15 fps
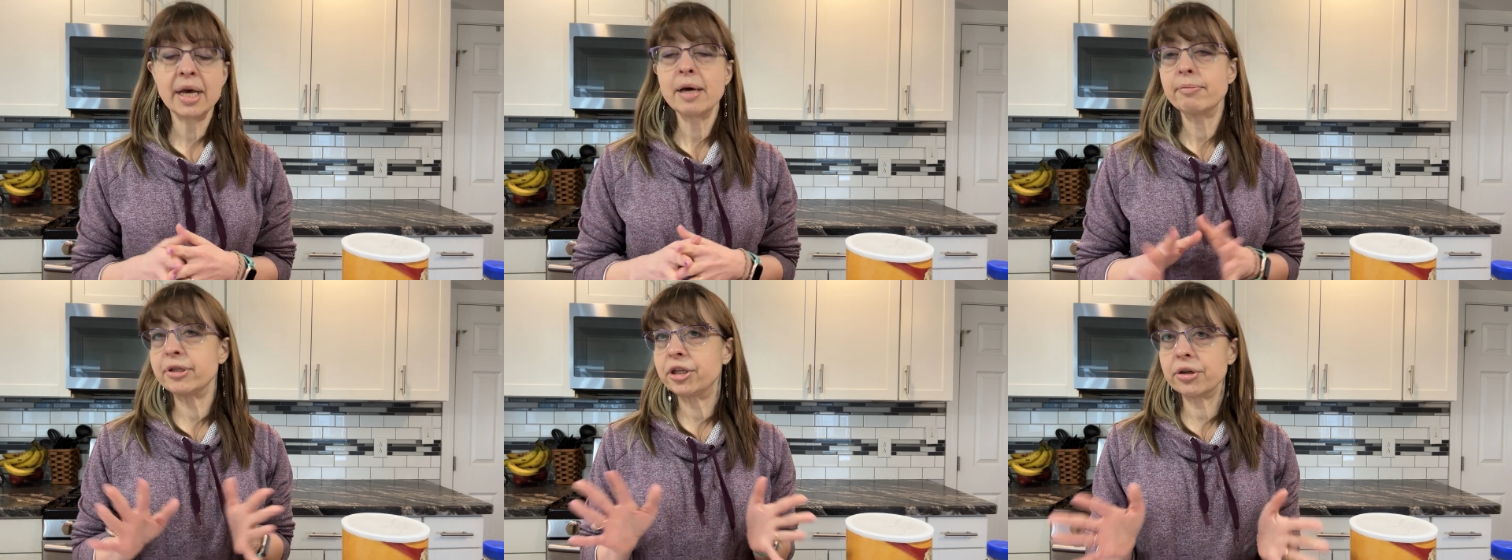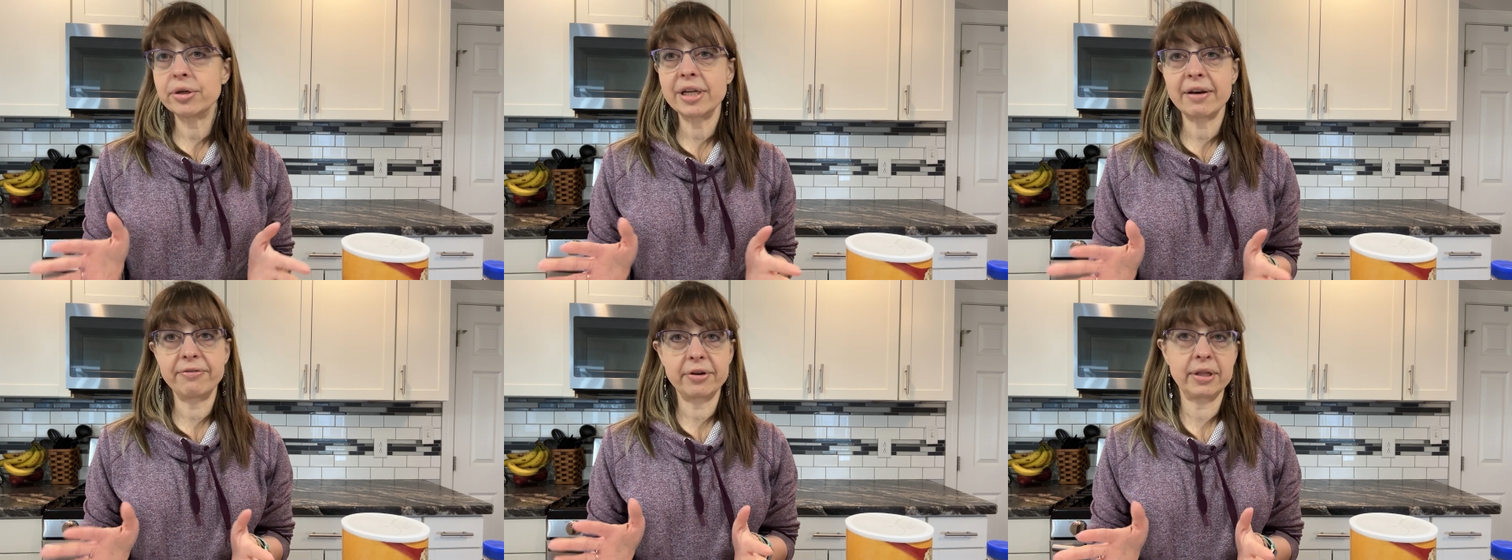But you can
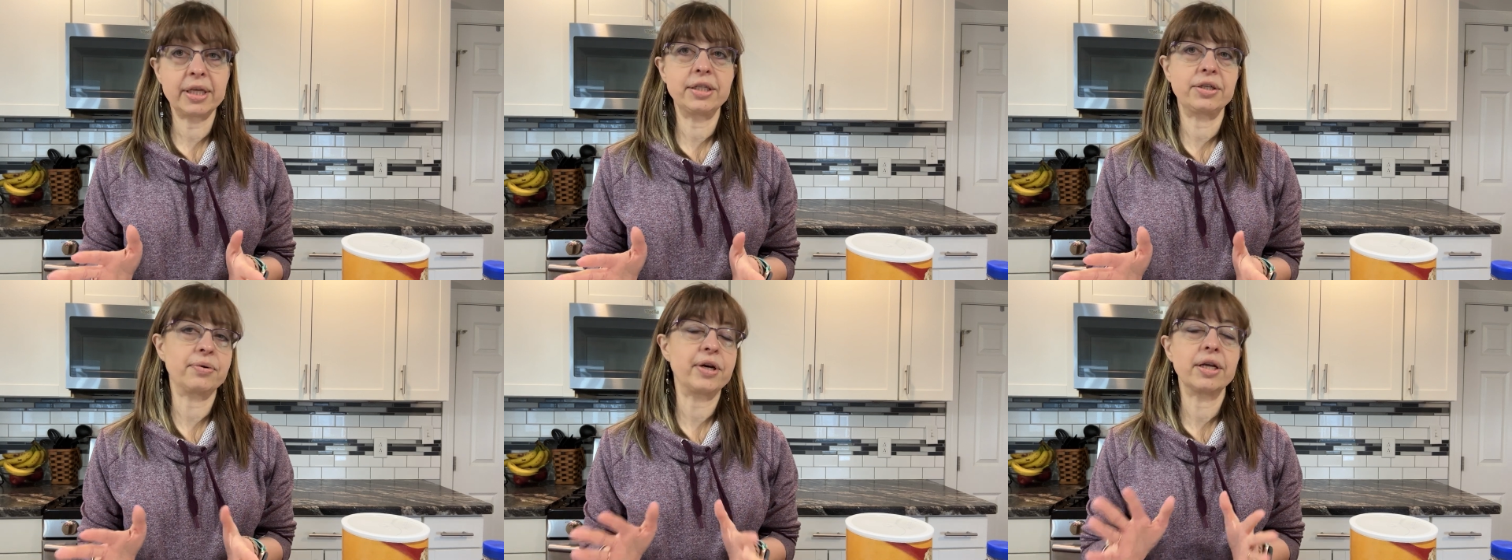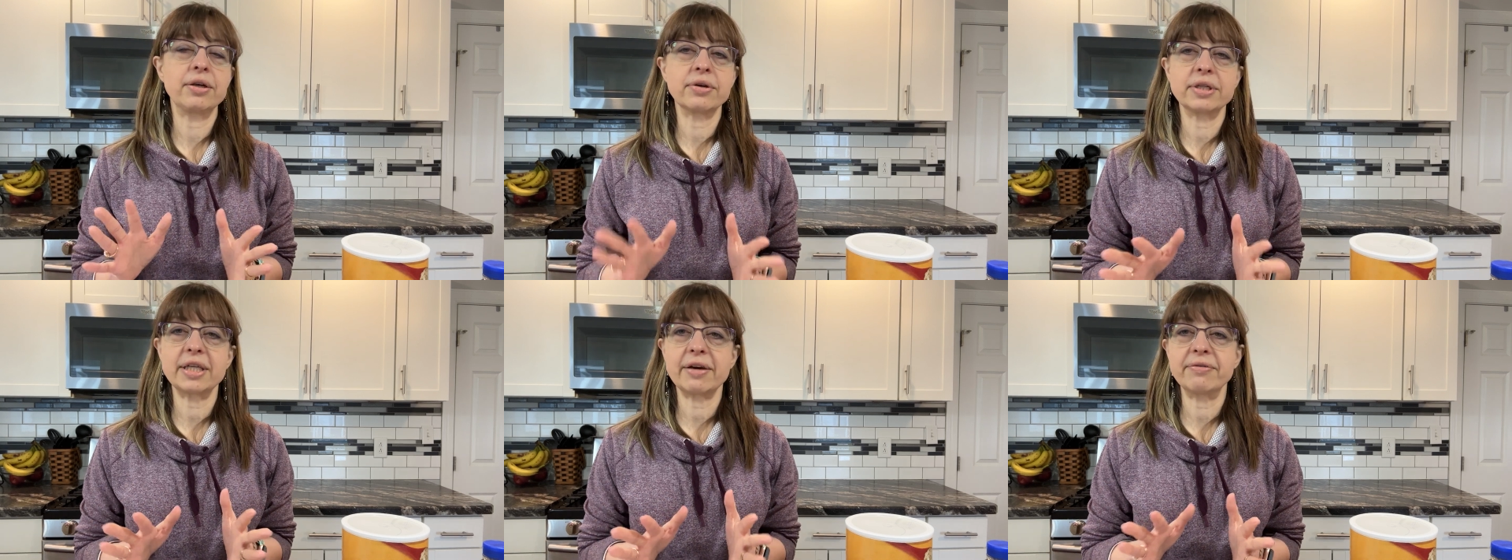definitely do it. You
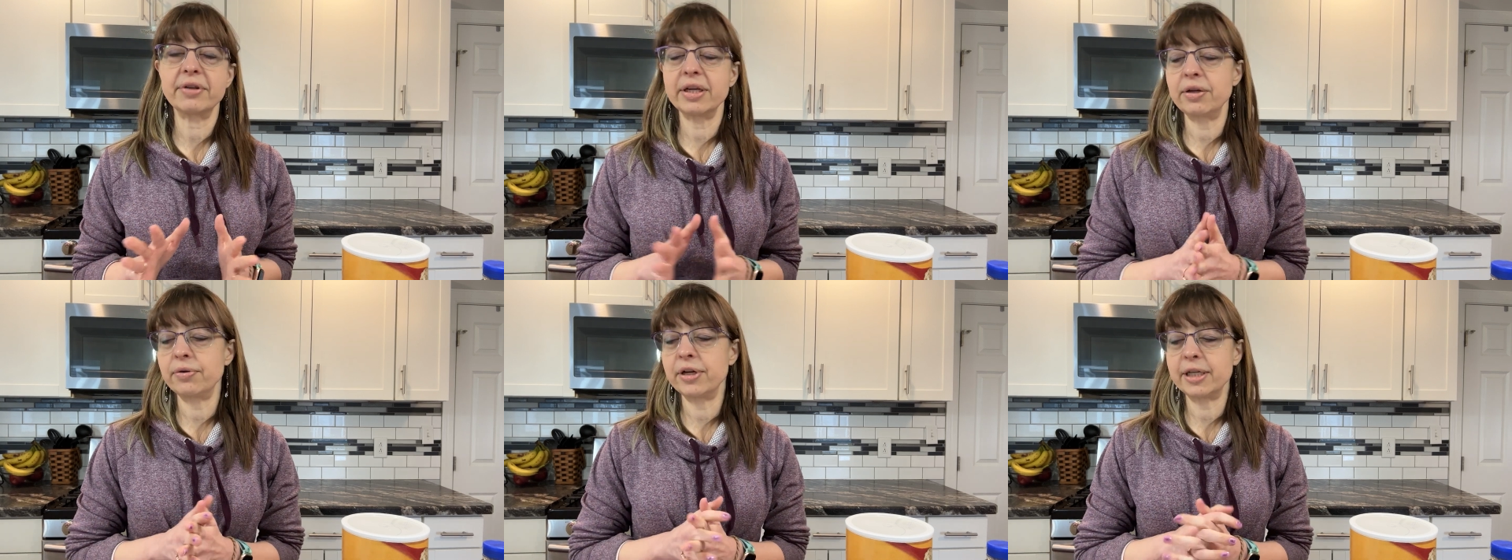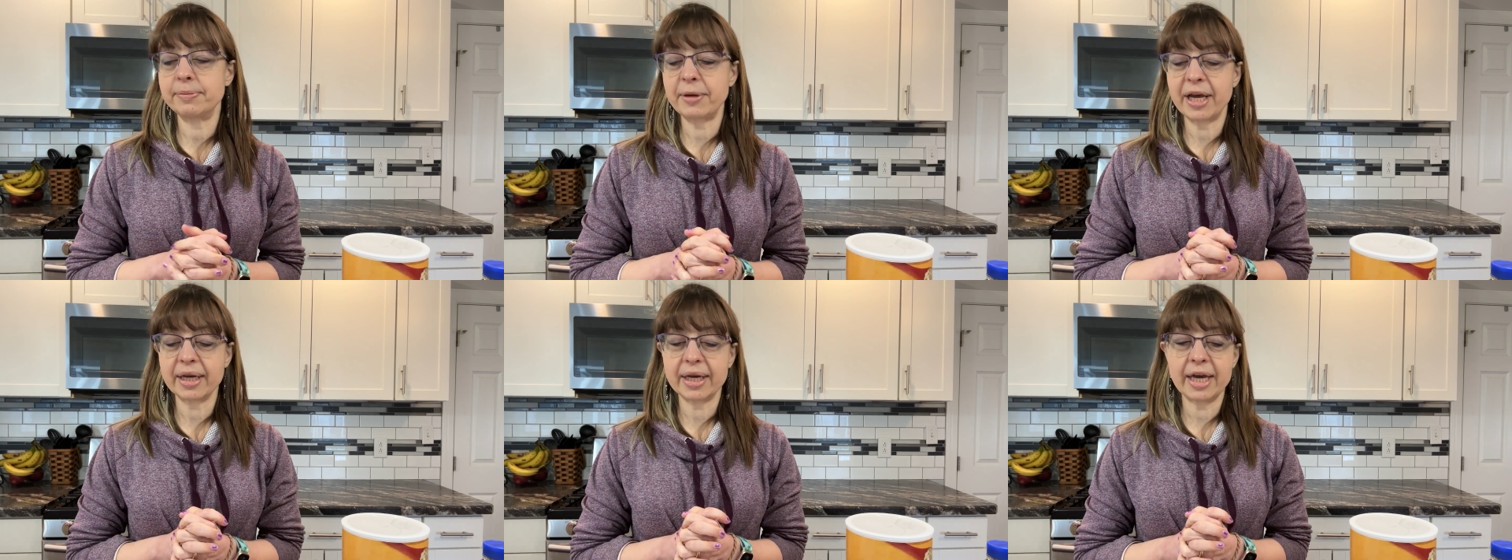can definitely do it as
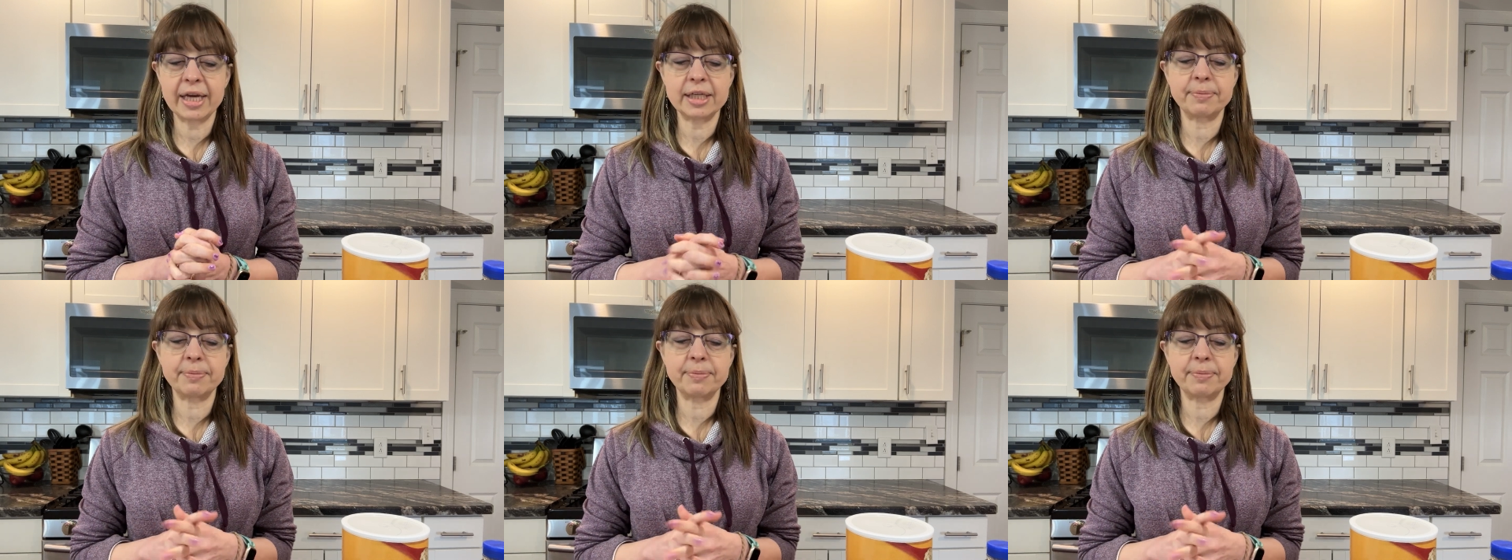pancakes,